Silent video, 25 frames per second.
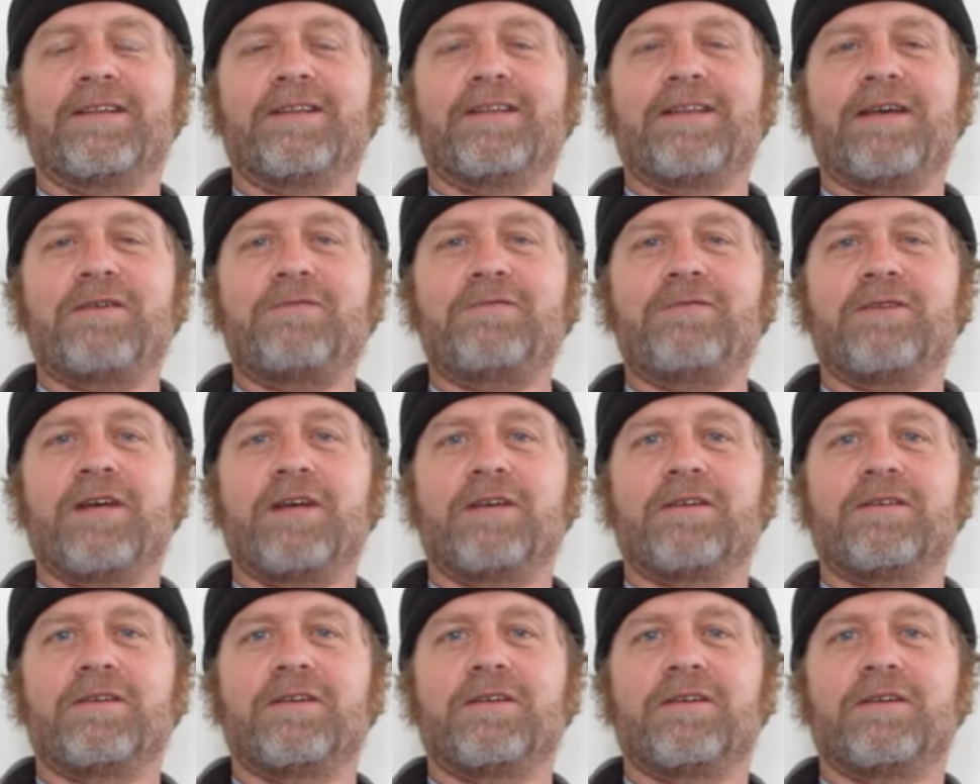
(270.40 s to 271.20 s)
They've
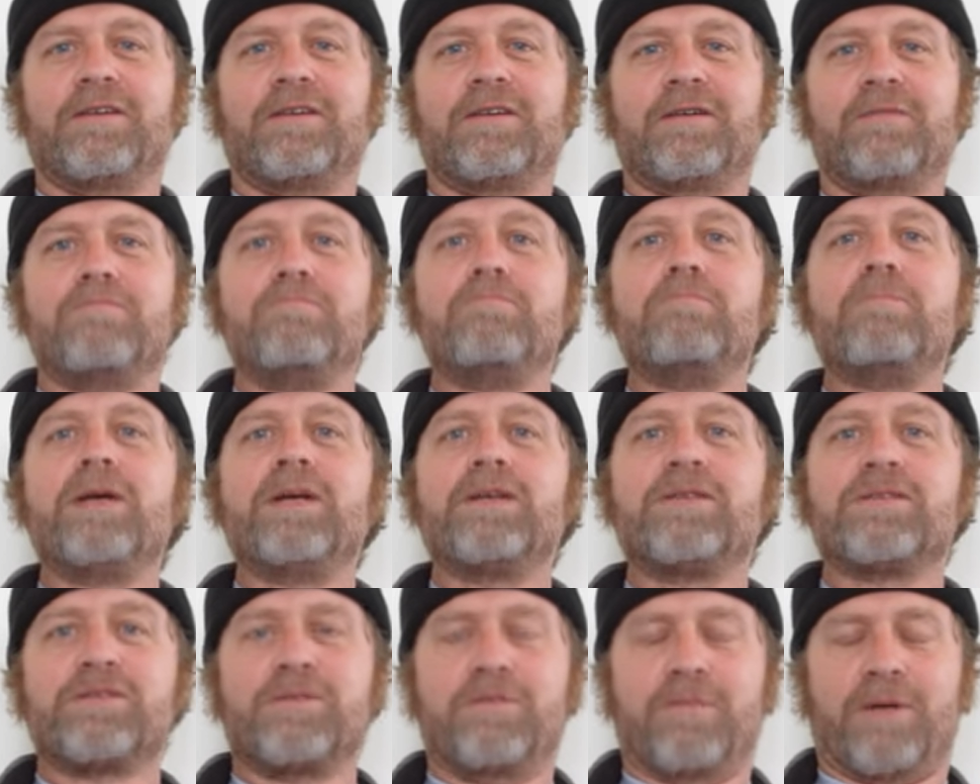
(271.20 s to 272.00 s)
done an
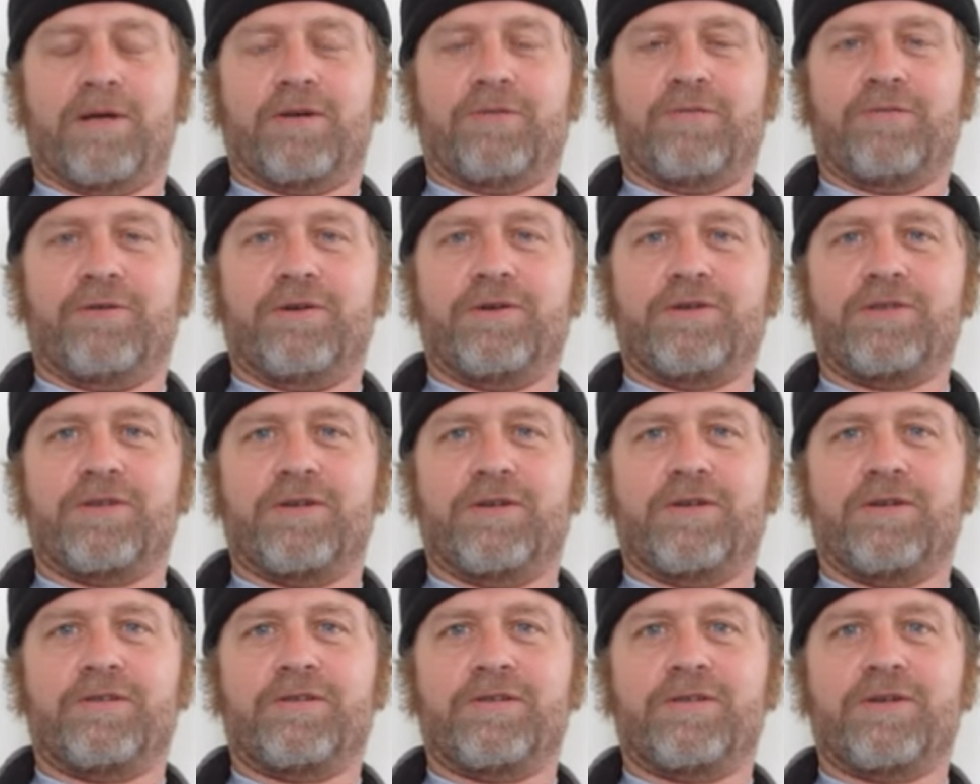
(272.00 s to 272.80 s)
immense amount of
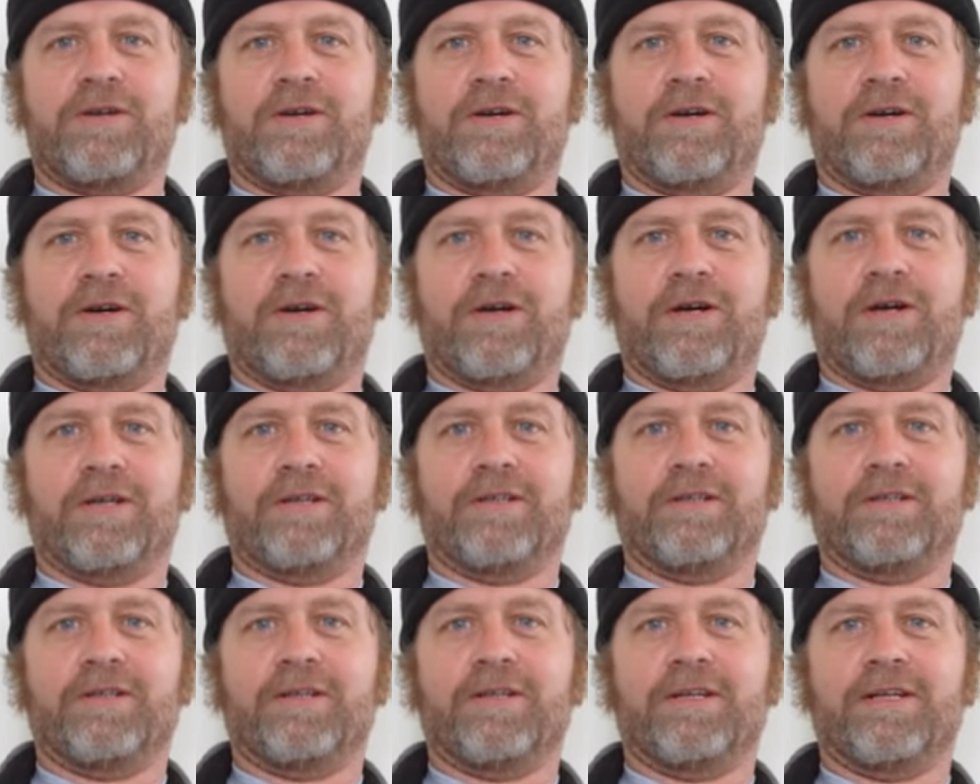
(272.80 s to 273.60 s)
research
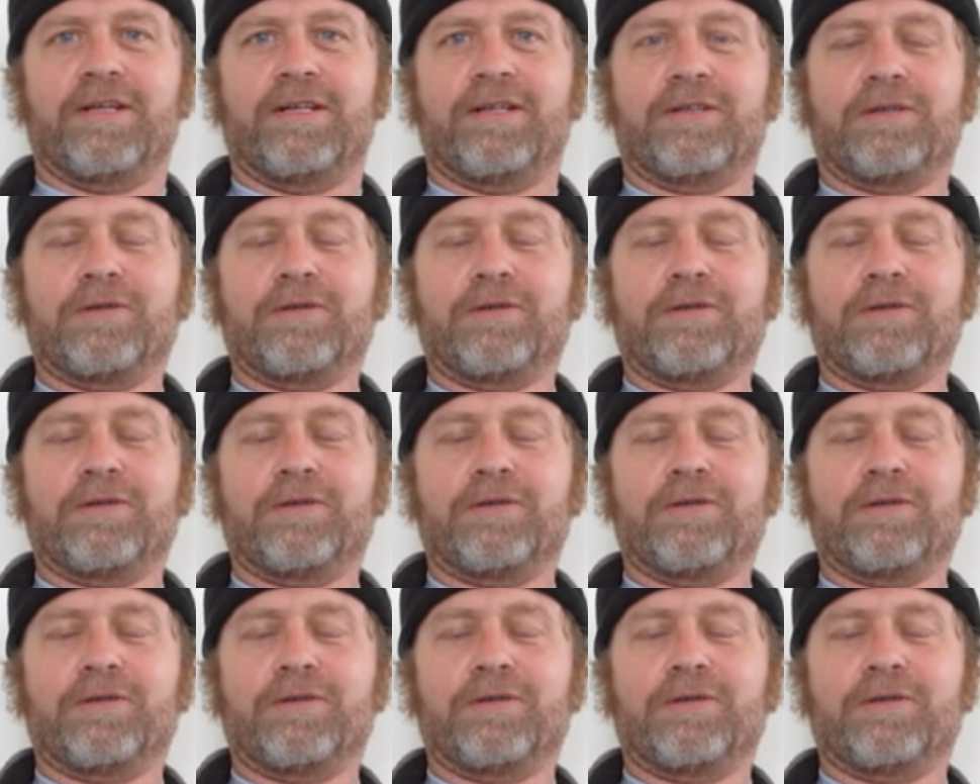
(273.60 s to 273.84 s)
on